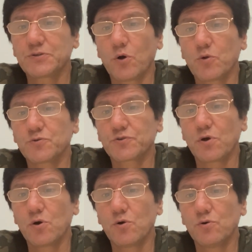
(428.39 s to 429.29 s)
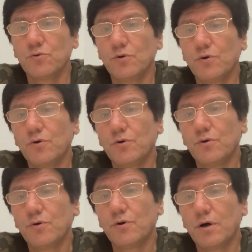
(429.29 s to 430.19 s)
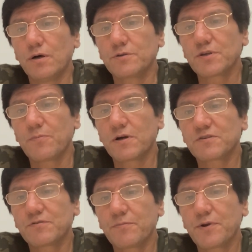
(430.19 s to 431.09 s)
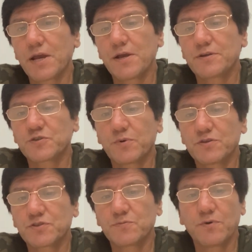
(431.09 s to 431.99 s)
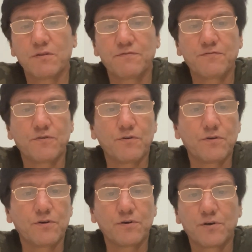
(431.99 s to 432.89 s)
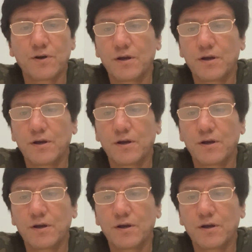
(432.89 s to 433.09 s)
Also, some parts of the brain responsible for